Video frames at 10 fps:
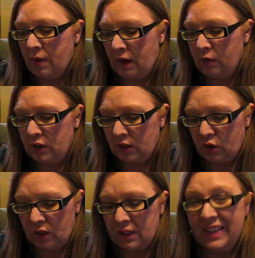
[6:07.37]
I would
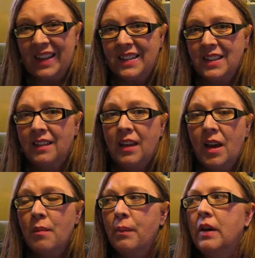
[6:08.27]
suggest getting
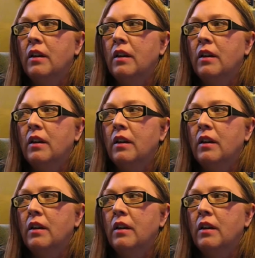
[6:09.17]
them